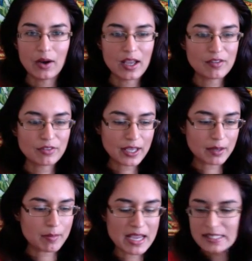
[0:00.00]
I have like
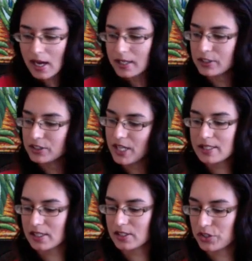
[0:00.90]
my entire
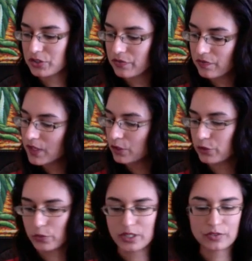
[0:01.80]
desk is just
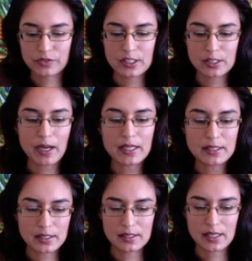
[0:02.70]
filled with different
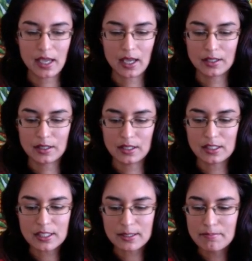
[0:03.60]
spices and the
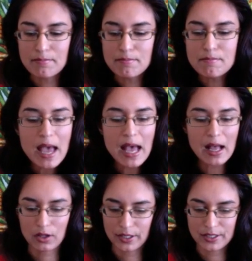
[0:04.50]

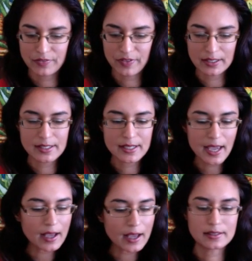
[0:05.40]
smell is
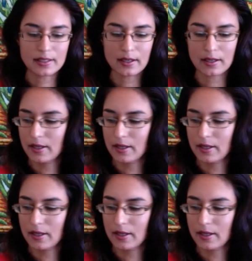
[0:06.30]
fantastic.